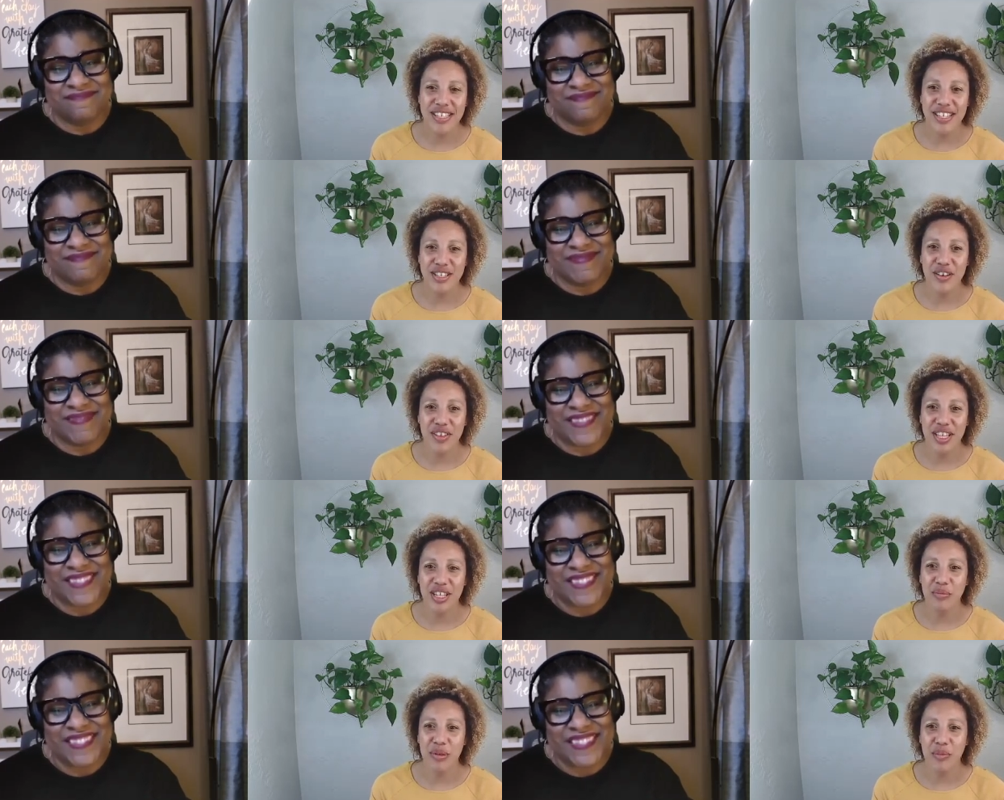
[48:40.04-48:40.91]
Speaker 1: deserve a
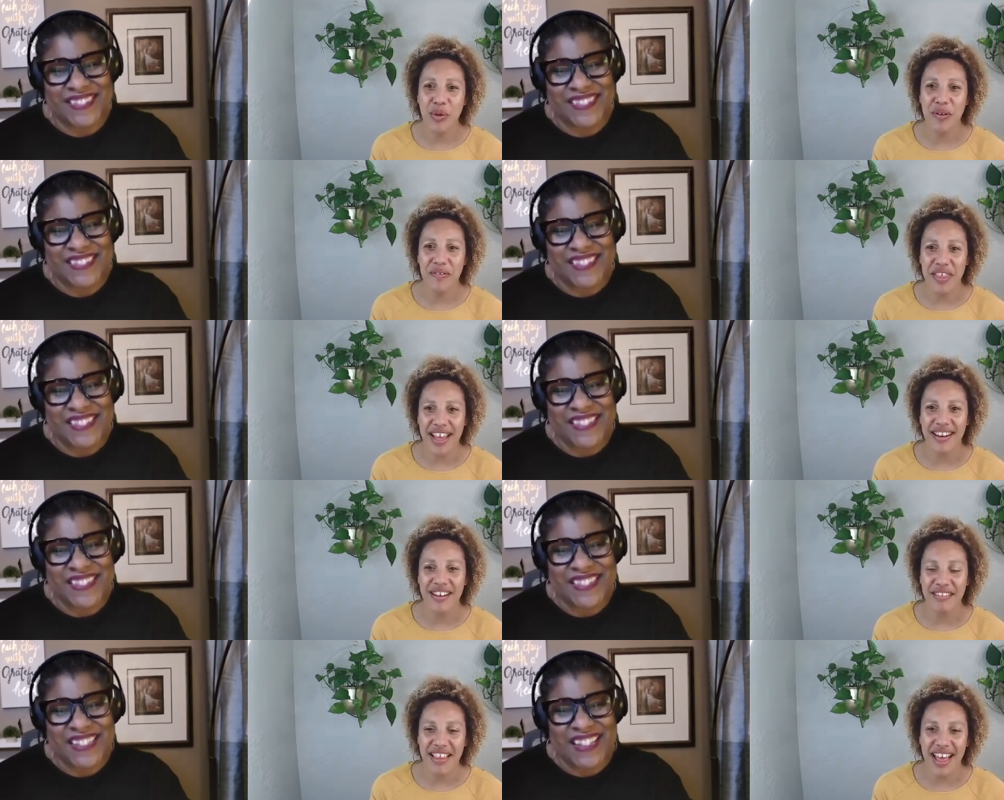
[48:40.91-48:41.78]
little bit more of that in
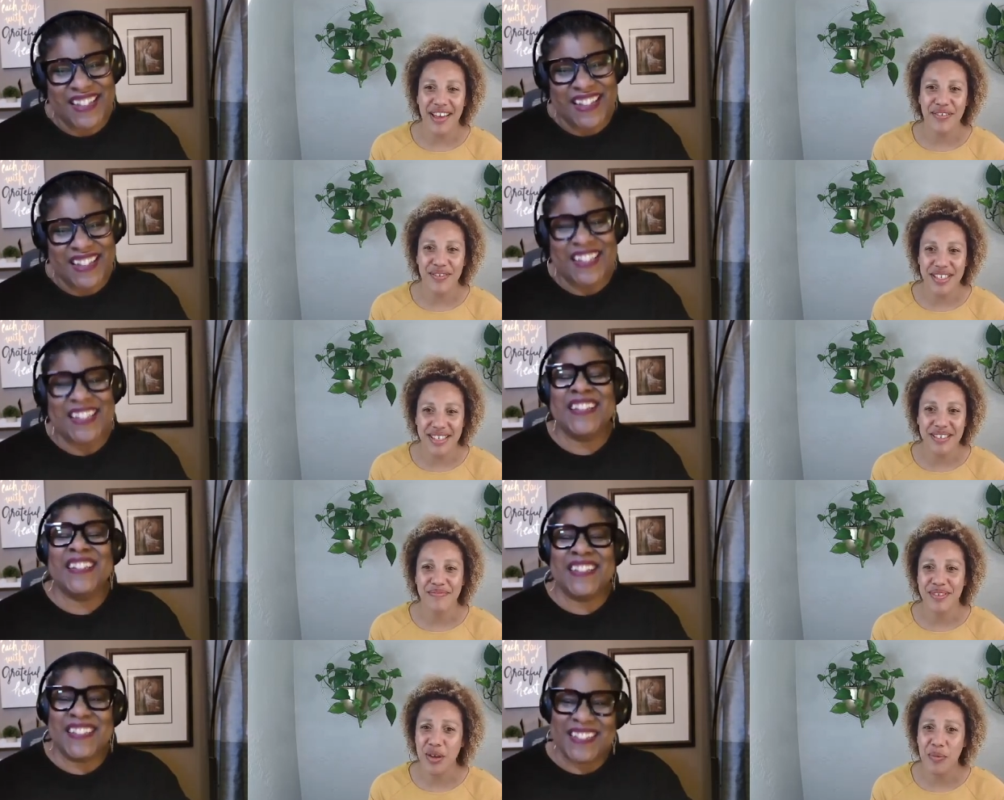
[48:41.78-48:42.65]
our lives,
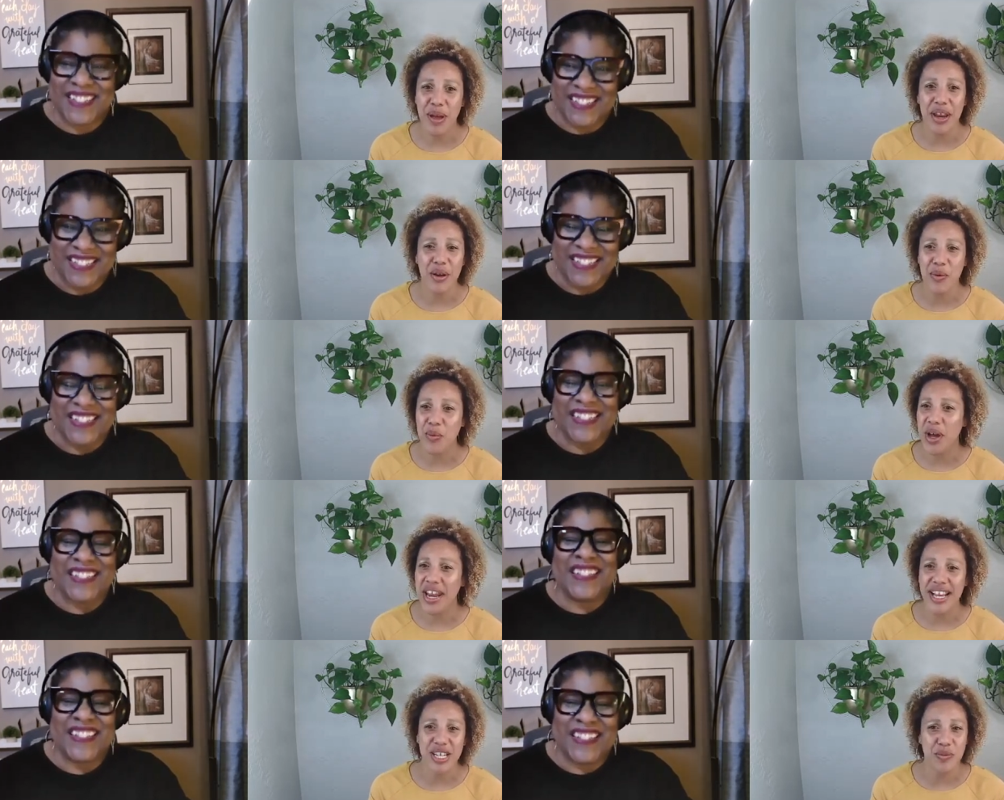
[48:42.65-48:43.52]
no matter what
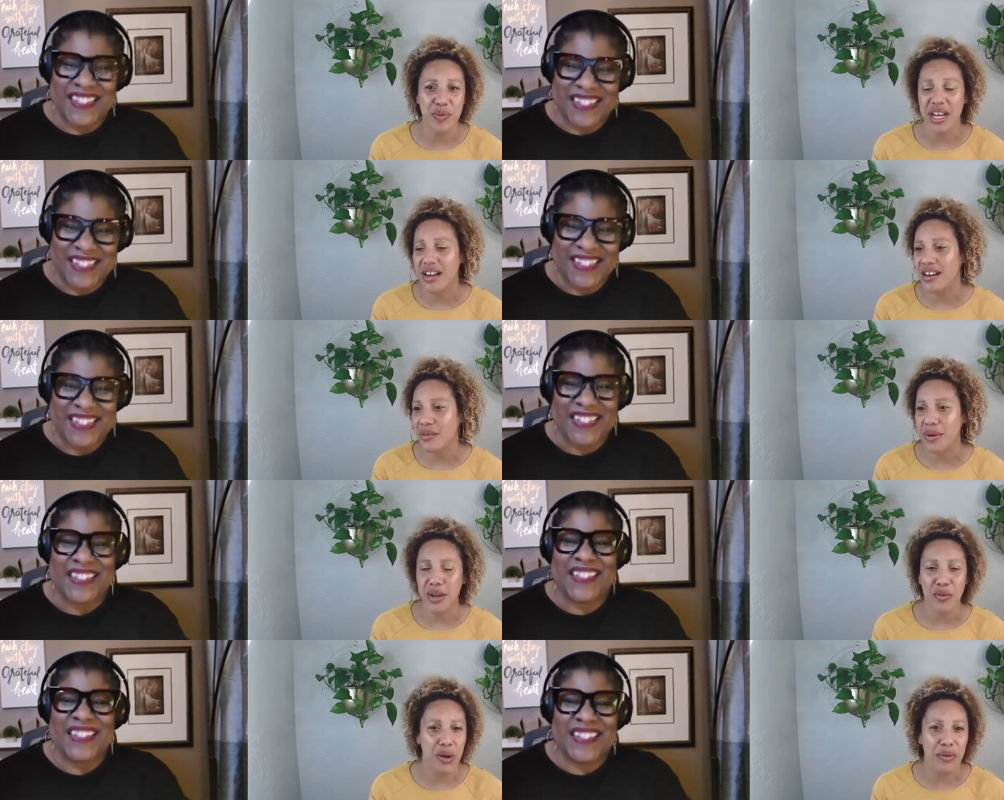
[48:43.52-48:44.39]
age we are, no
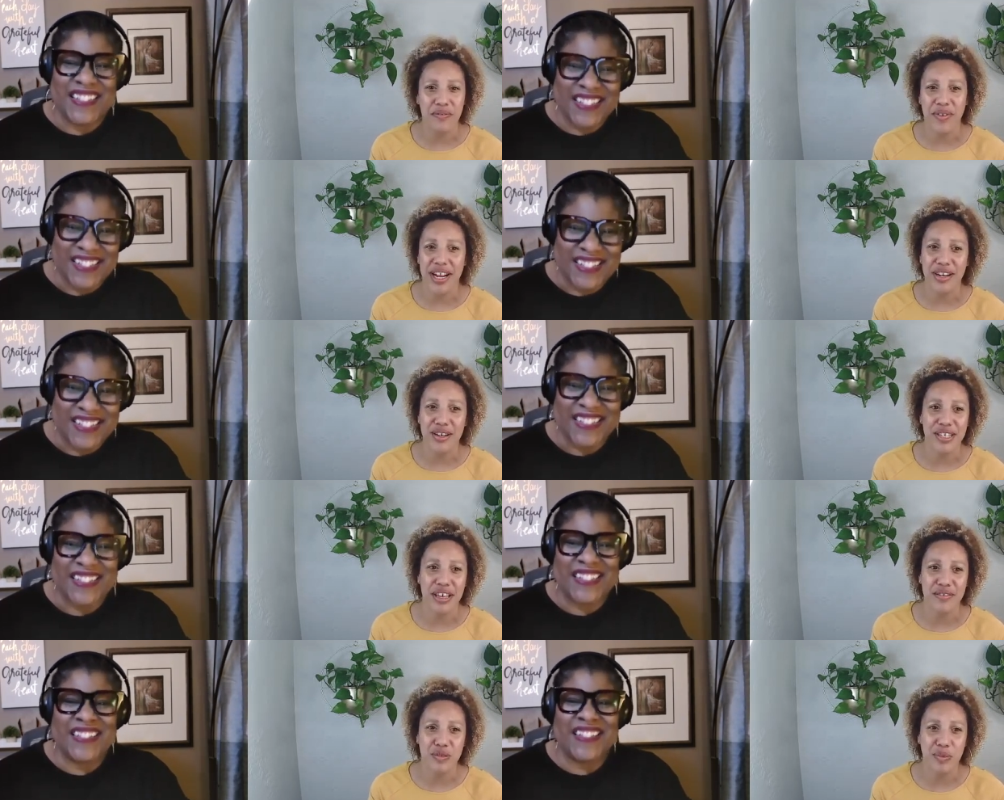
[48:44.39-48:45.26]
matter where we find
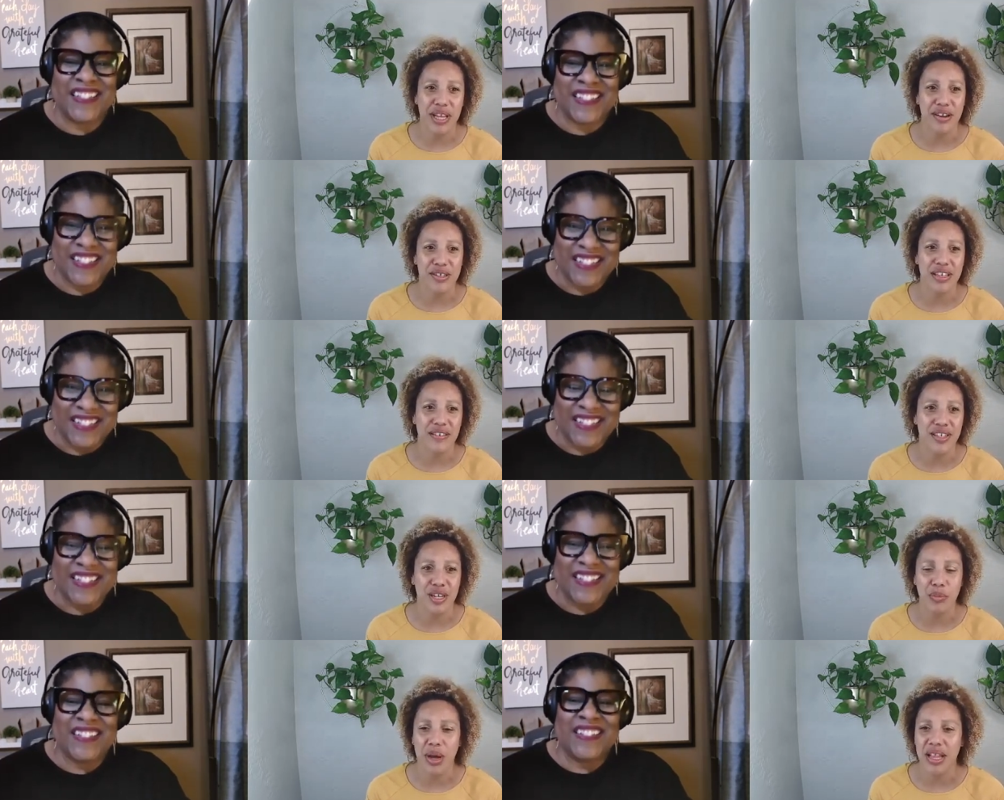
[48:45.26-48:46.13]
ourselves, being ourselves
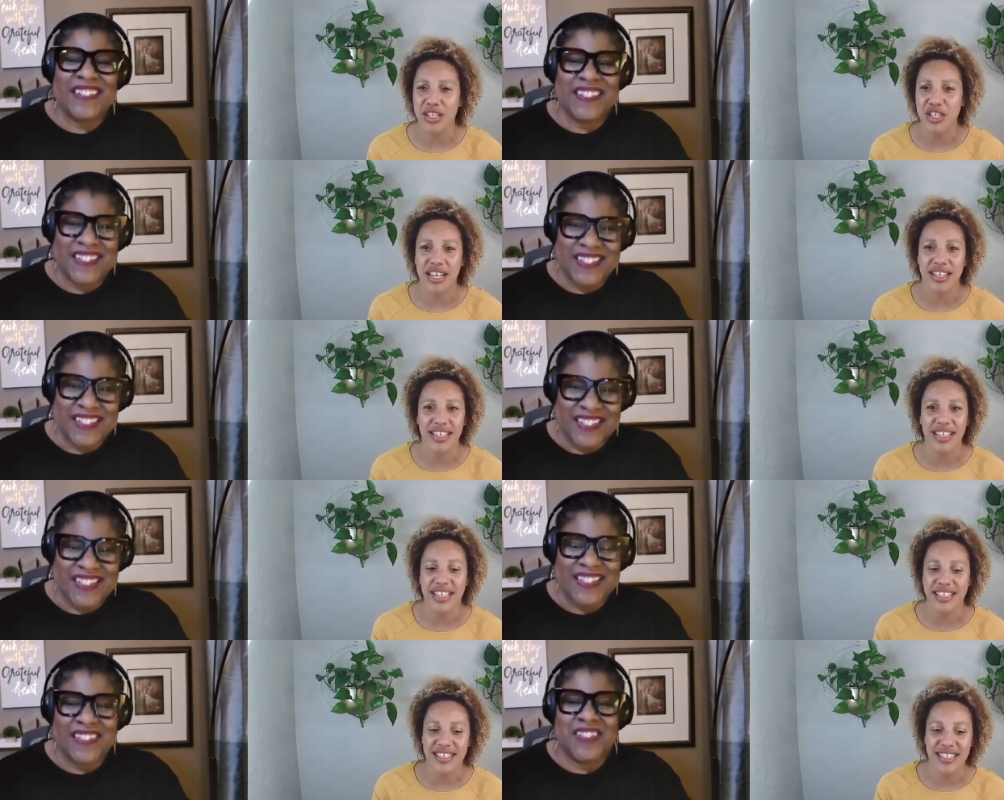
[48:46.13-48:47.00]
unapologetically
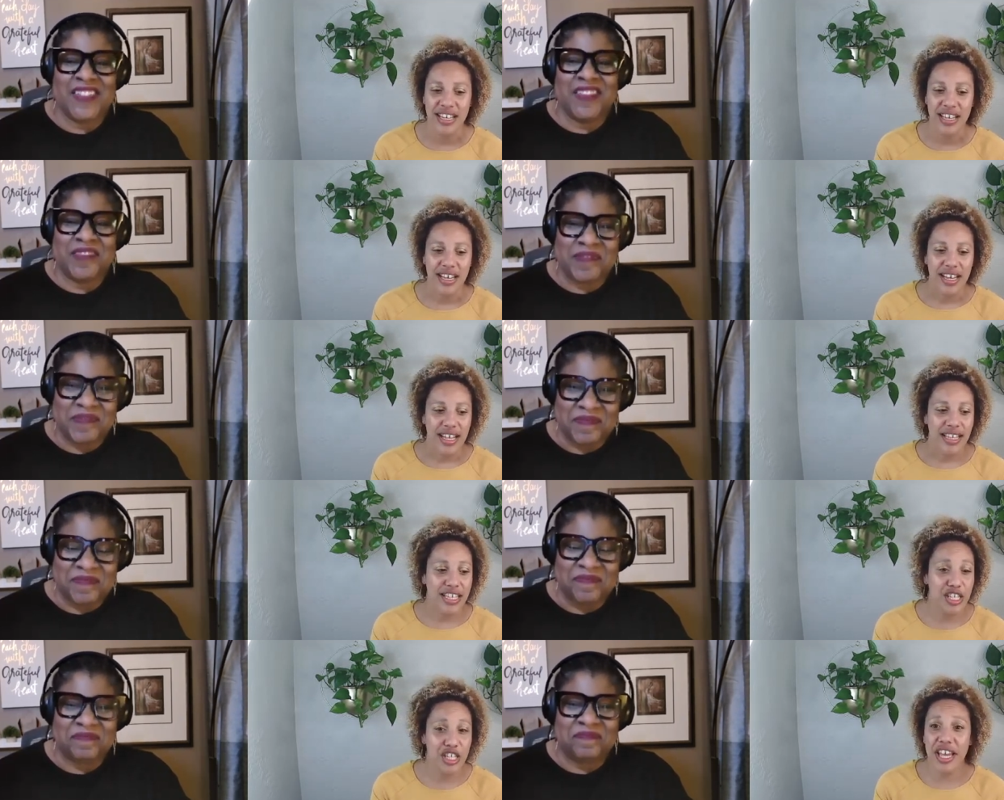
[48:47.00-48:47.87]
is
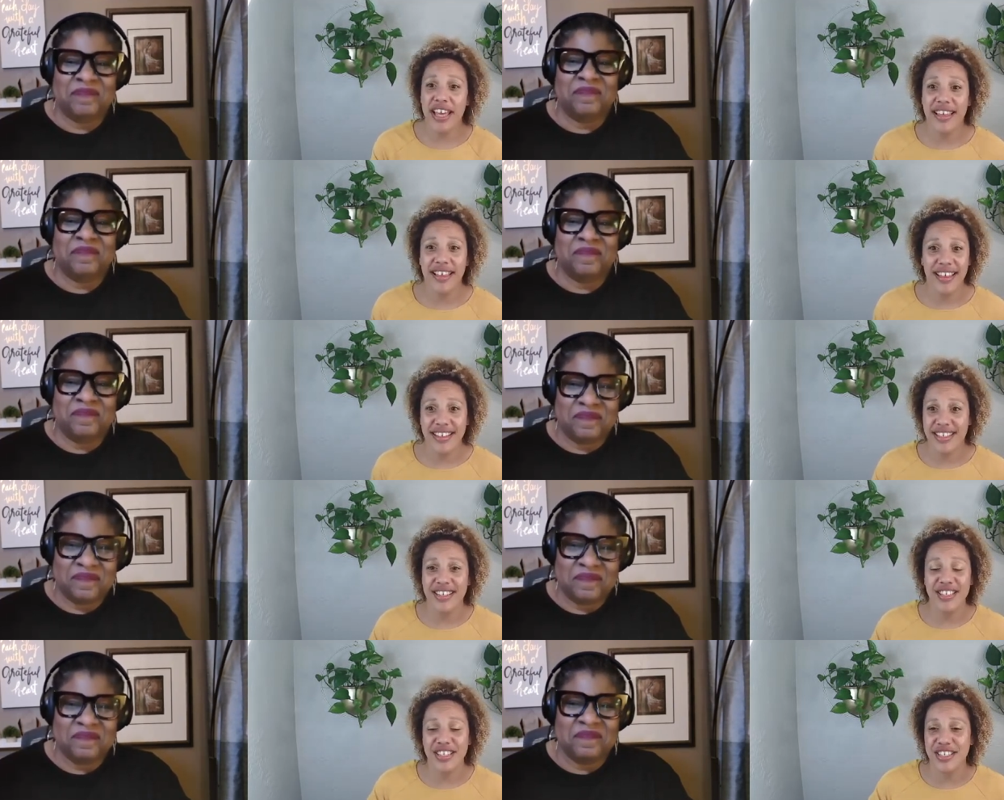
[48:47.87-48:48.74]
legit
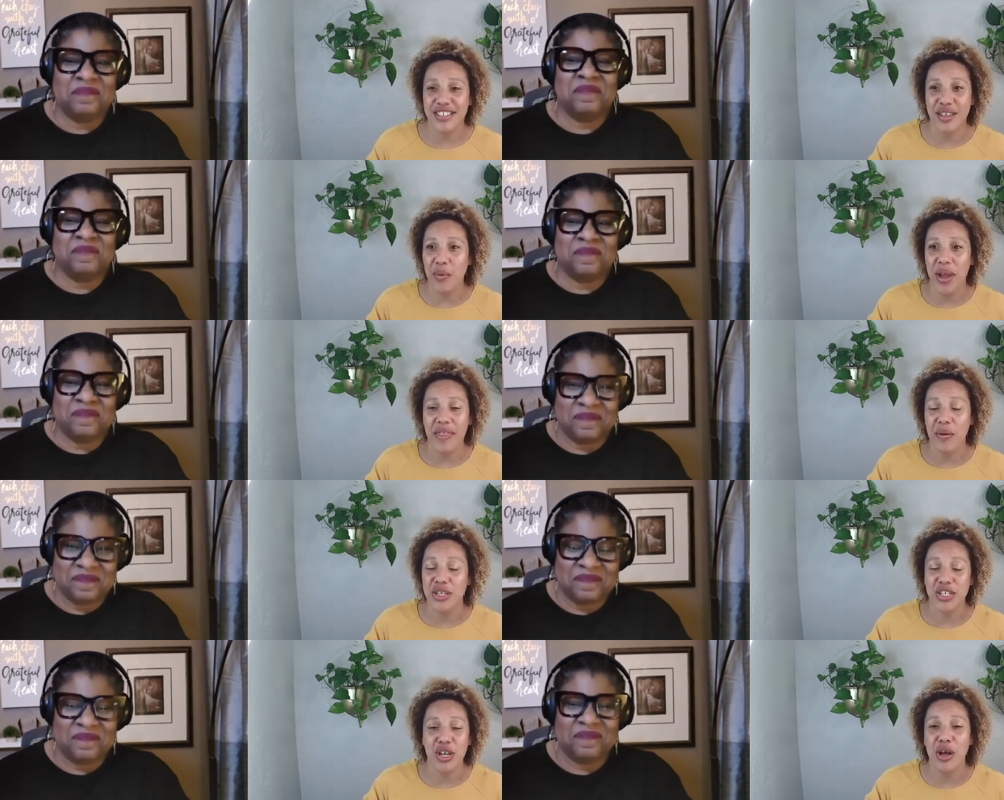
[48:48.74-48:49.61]
such the way that we
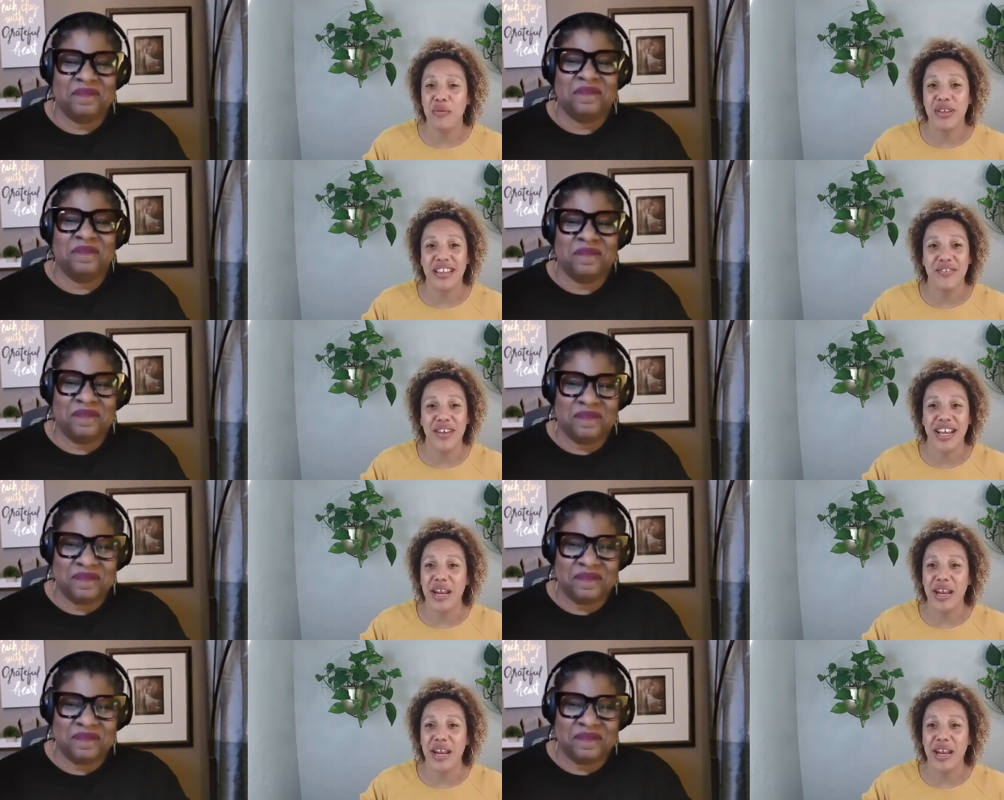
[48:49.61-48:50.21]
should all be living.